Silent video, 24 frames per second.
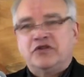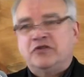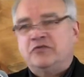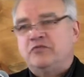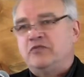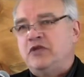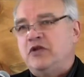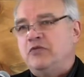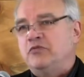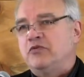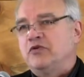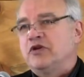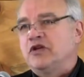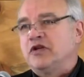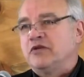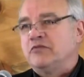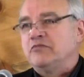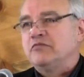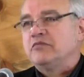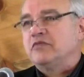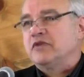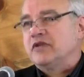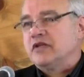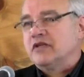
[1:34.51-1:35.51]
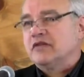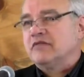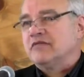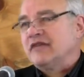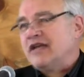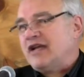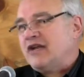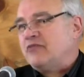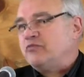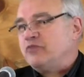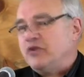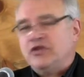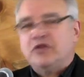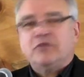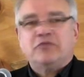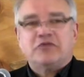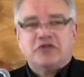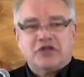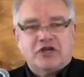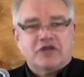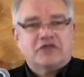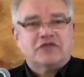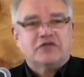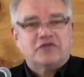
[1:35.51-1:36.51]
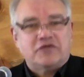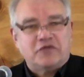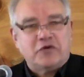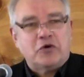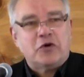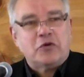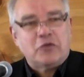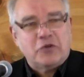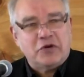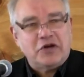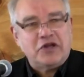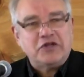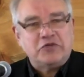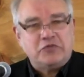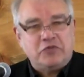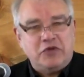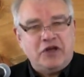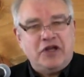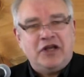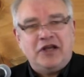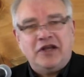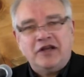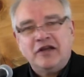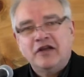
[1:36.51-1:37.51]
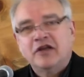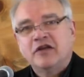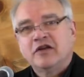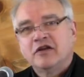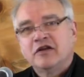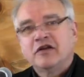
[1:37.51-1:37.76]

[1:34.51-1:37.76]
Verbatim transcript: and people can kind of put themselves forward as being,